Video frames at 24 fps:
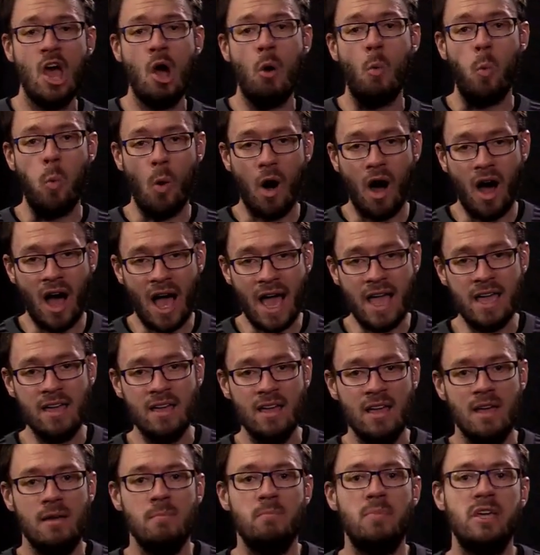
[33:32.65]

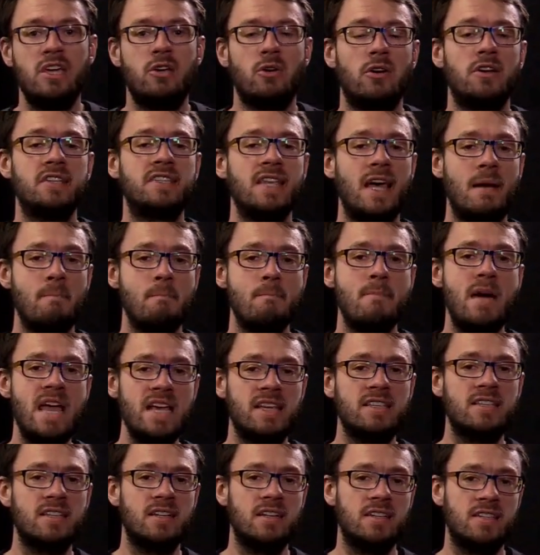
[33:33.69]
Why? Because that
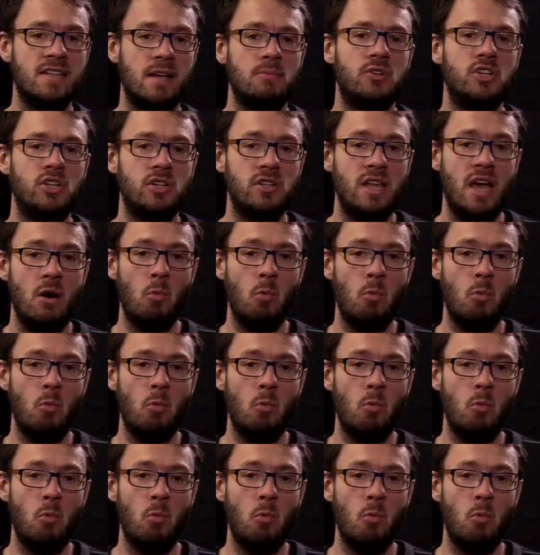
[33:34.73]
makes an assumption